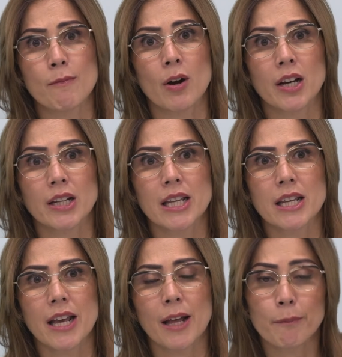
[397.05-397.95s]

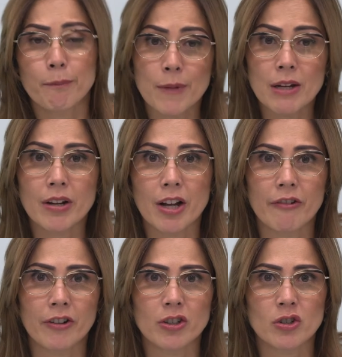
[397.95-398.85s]
Barley helped me
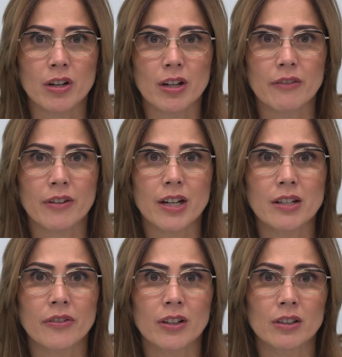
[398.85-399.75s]
recover during a very
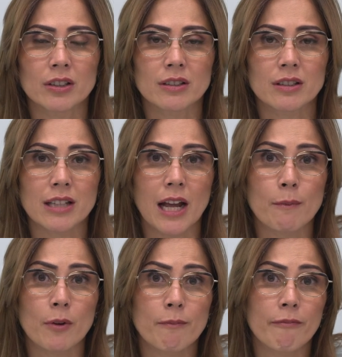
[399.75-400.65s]
difficult
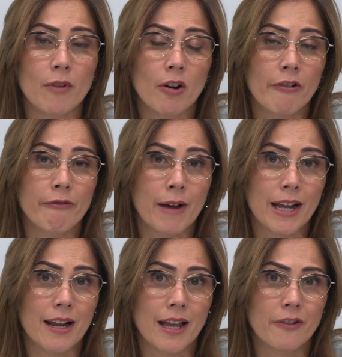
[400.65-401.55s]
time of
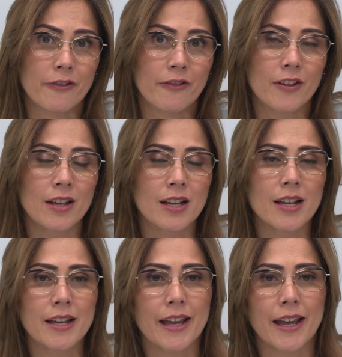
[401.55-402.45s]
my life.
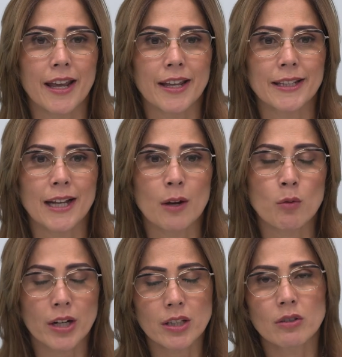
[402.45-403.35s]
And I
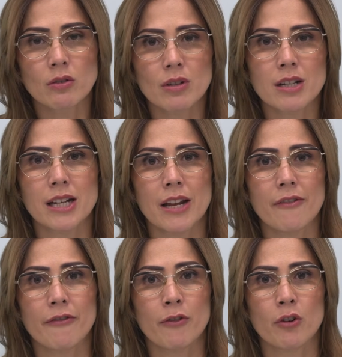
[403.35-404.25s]
wanted to do the
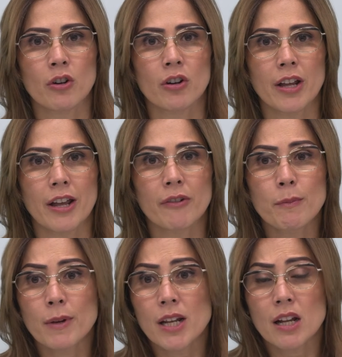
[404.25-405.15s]
same for
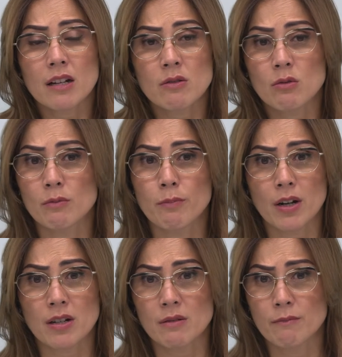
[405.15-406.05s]
everybody else who could
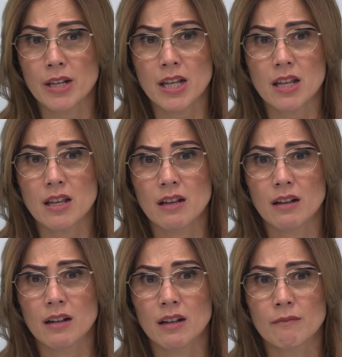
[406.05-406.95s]
possibly
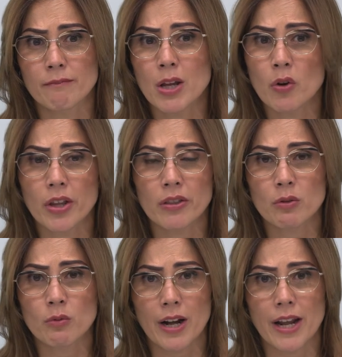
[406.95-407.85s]
be going
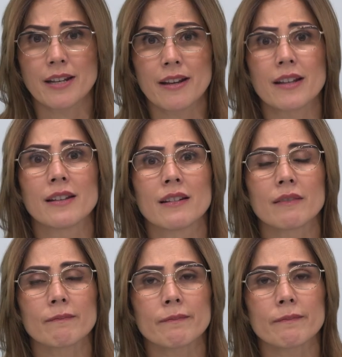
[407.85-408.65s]
through what I did.